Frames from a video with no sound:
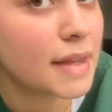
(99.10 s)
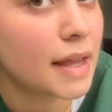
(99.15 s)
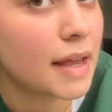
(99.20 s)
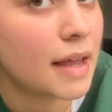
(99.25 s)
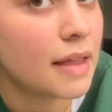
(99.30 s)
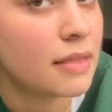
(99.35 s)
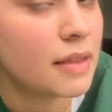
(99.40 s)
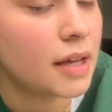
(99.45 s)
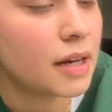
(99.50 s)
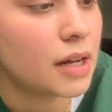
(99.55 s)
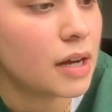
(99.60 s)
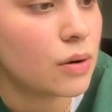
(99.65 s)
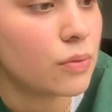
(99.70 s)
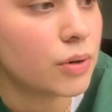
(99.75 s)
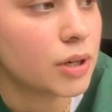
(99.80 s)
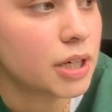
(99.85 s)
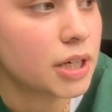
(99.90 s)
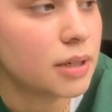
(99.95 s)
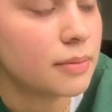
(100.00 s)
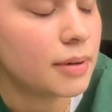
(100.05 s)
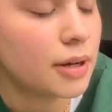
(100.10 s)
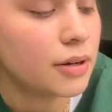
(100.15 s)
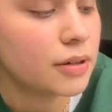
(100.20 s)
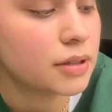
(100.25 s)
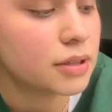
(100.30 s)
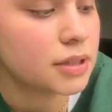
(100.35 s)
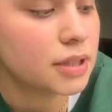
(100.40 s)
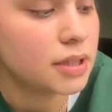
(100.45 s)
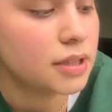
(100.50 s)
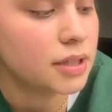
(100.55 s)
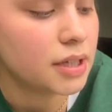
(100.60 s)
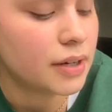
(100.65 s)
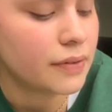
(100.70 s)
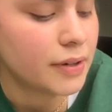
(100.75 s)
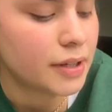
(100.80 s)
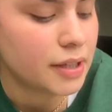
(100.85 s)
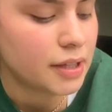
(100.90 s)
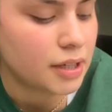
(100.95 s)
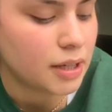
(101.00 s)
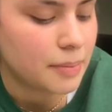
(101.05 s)
And then I'll worry about cleaning
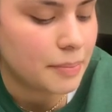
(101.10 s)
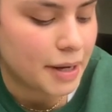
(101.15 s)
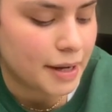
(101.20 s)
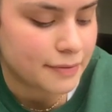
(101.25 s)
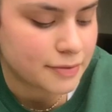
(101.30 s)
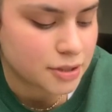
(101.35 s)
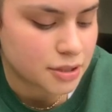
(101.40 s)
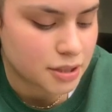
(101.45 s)
everything up after,